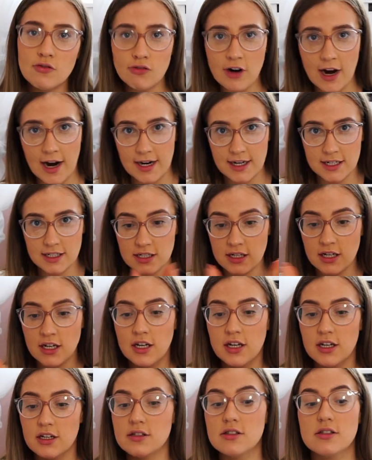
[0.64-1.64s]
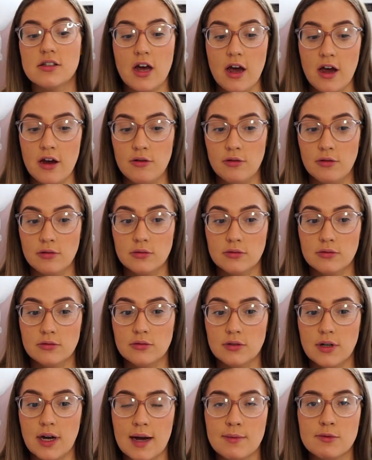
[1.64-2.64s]
Right, so
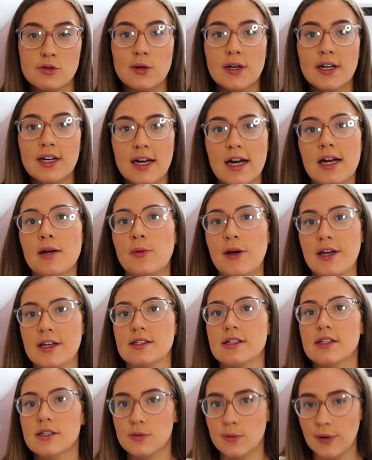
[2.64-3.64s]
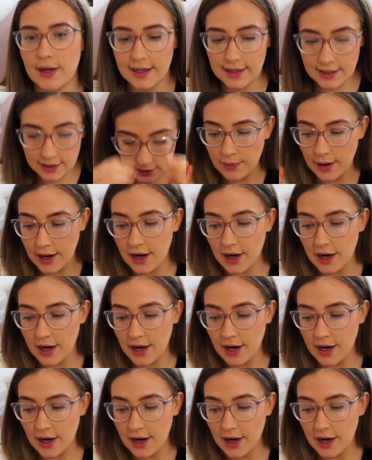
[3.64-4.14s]
I'm 29 weeks this week